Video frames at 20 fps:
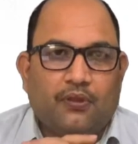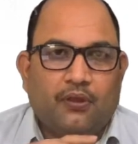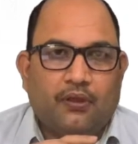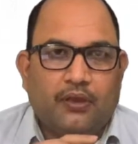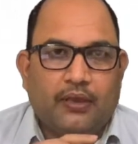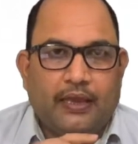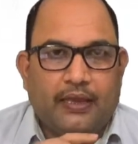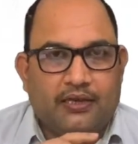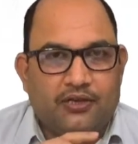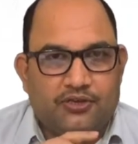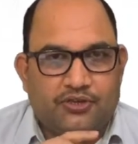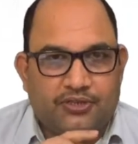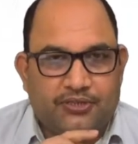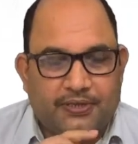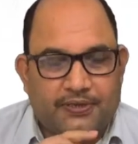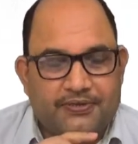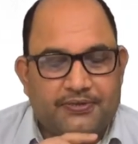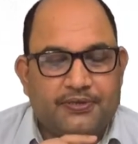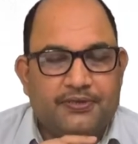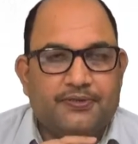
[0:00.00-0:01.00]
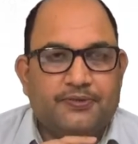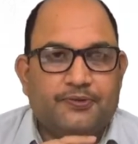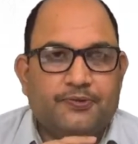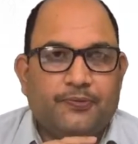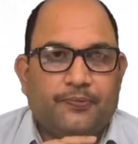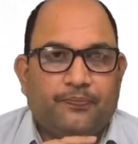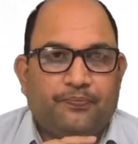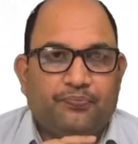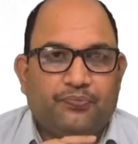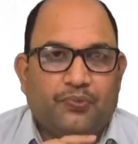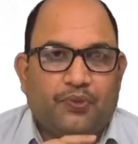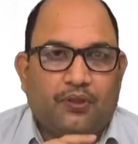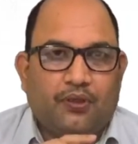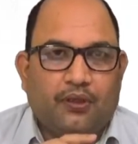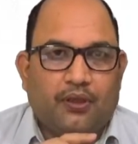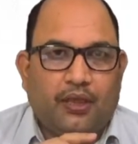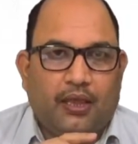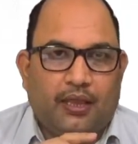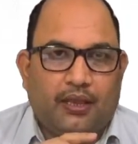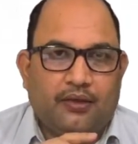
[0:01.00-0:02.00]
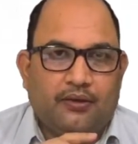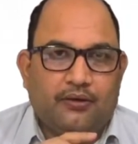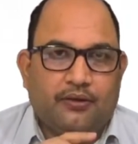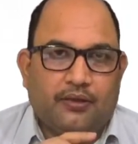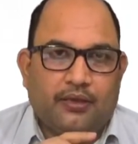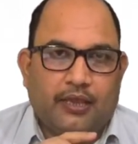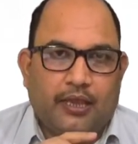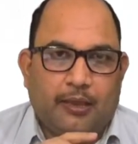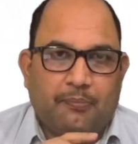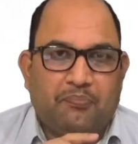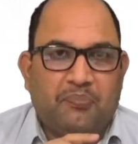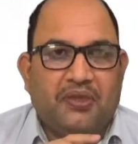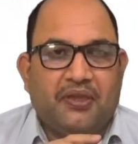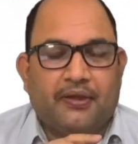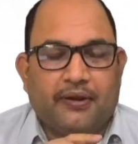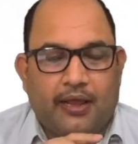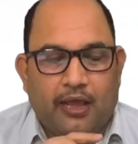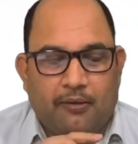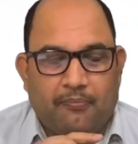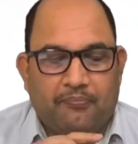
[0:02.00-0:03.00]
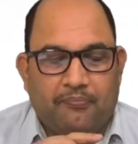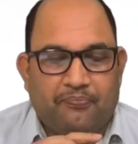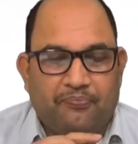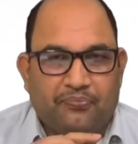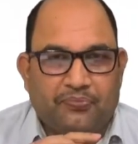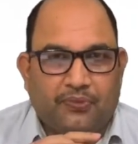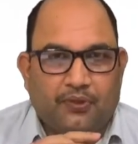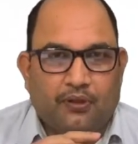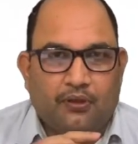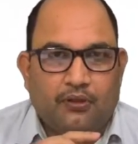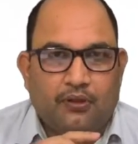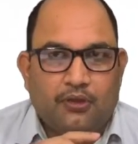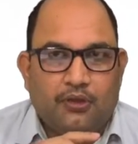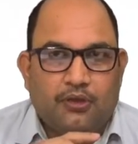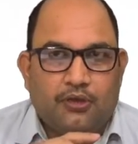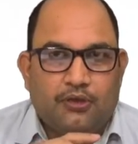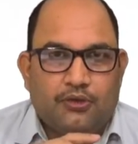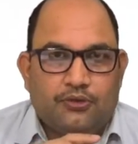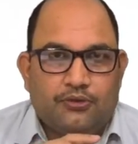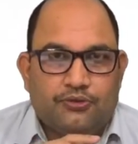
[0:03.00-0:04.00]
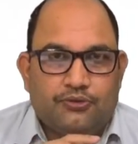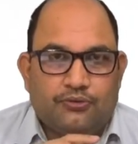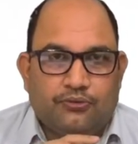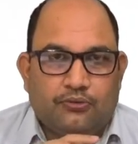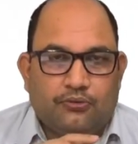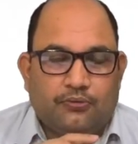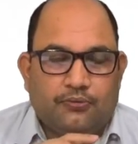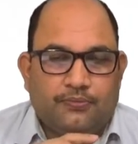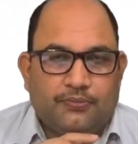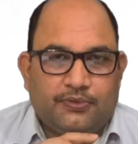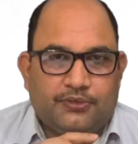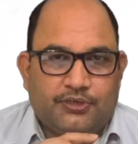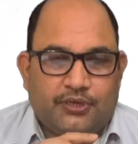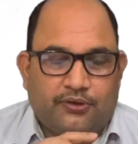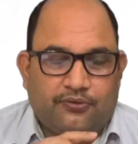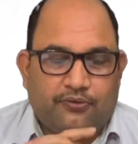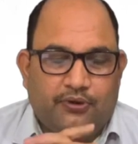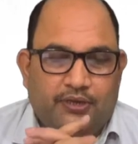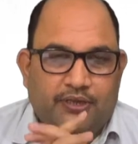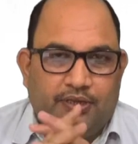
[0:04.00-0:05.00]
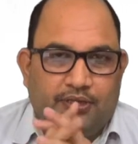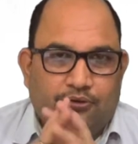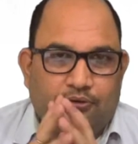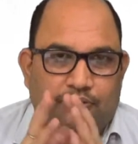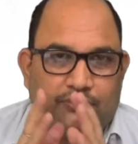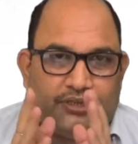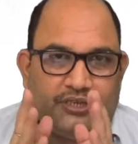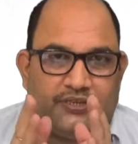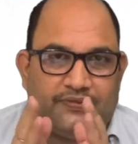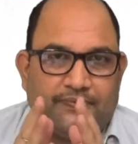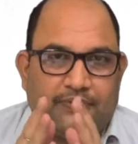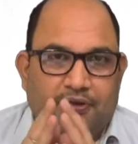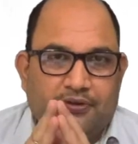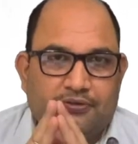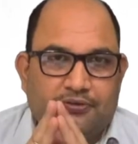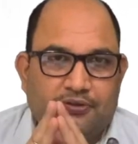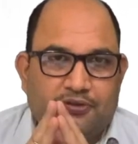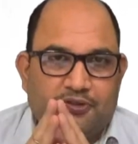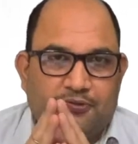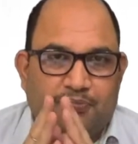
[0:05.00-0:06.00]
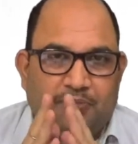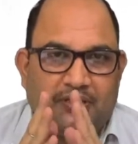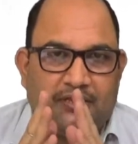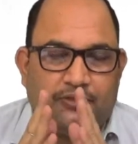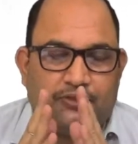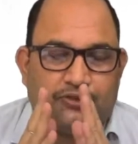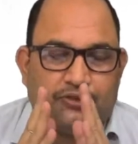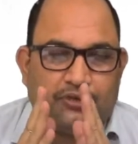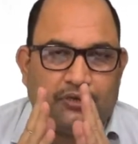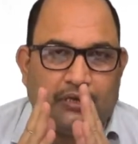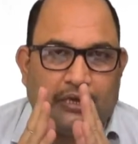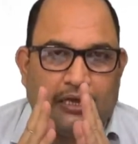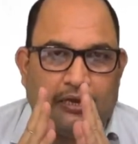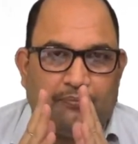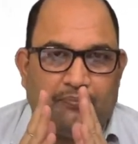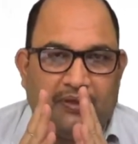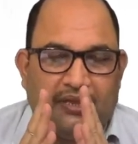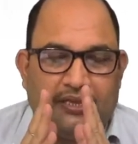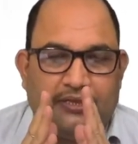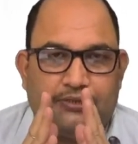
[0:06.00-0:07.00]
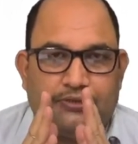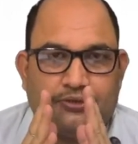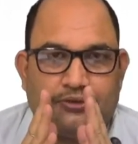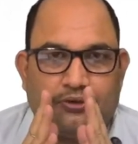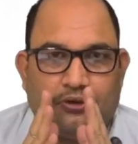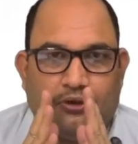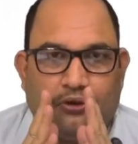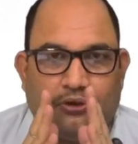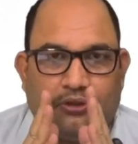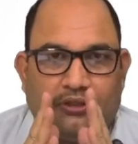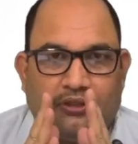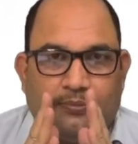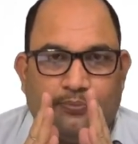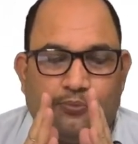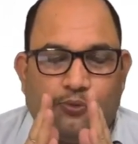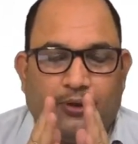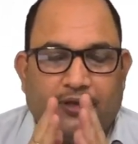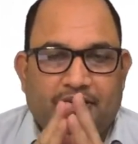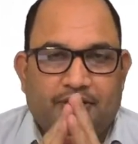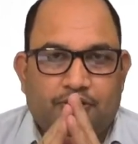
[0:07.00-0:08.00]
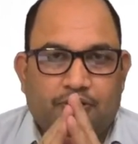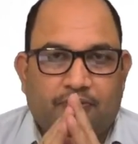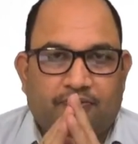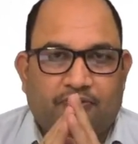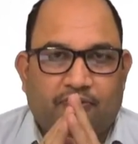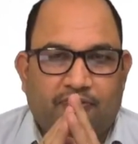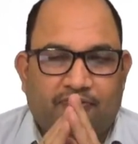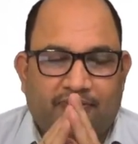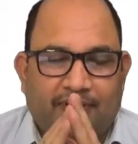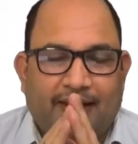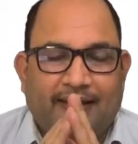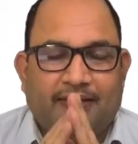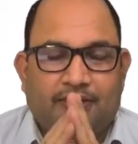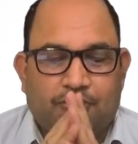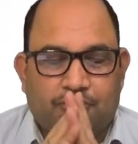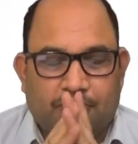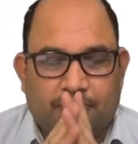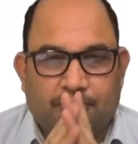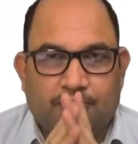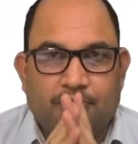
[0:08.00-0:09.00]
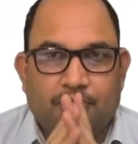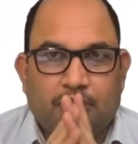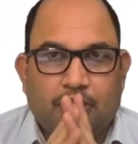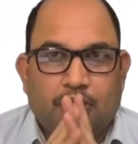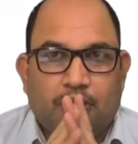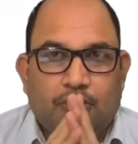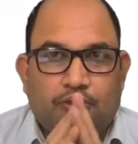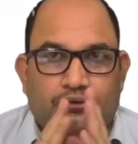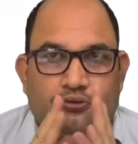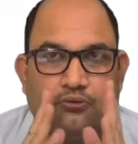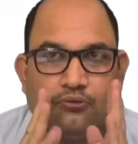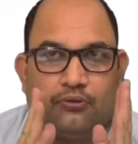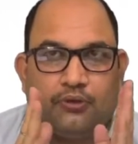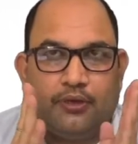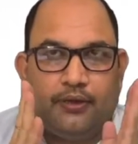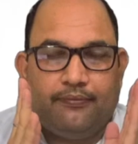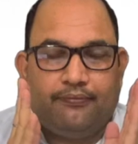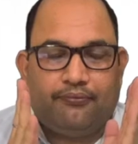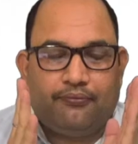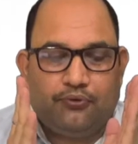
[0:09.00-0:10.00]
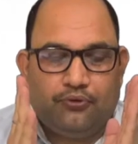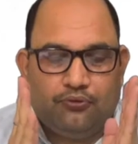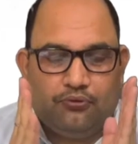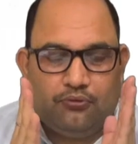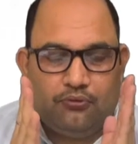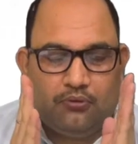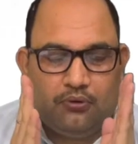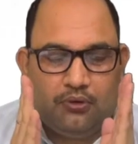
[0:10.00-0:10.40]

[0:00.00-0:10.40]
antithesis, and epigram. So generally, these figures of speech are based on the points of contradiction. So if you